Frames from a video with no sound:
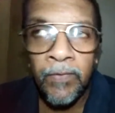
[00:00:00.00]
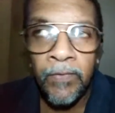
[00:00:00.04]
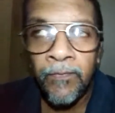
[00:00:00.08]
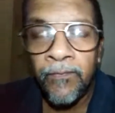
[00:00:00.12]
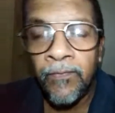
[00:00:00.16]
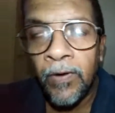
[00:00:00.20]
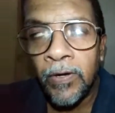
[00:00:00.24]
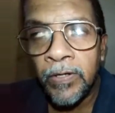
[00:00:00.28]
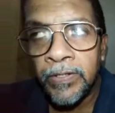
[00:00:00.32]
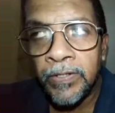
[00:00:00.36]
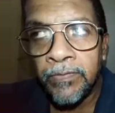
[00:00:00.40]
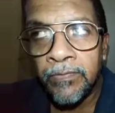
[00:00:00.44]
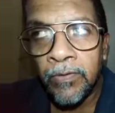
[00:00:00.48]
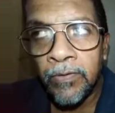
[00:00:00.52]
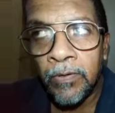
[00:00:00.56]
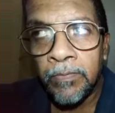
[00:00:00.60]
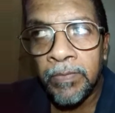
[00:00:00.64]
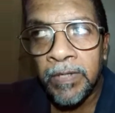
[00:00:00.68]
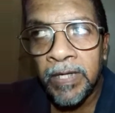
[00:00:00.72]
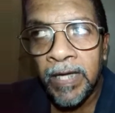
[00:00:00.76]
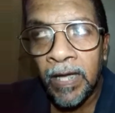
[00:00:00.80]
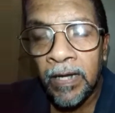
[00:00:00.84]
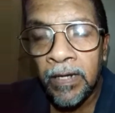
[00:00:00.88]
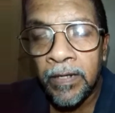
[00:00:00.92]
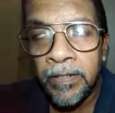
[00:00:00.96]
falls from
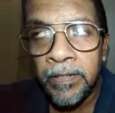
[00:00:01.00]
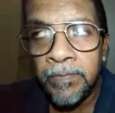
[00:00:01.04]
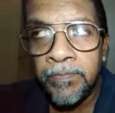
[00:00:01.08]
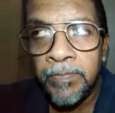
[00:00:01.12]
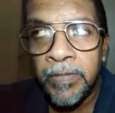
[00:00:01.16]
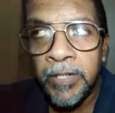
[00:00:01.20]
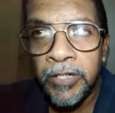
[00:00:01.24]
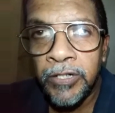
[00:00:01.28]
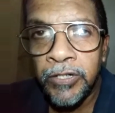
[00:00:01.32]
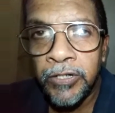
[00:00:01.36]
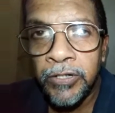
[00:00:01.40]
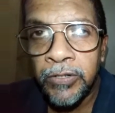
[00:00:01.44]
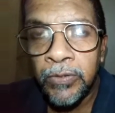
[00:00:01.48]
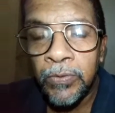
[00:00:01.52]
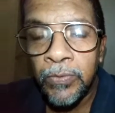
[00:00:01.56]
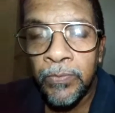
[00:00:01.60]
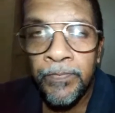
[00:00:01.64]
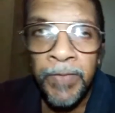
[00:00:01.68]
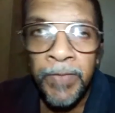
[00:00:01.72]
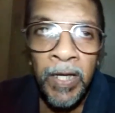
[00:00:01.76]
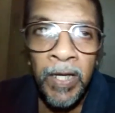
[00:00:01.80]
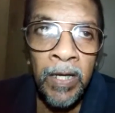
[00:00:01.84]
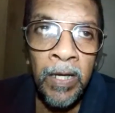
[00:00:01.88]
Kalani Bridge to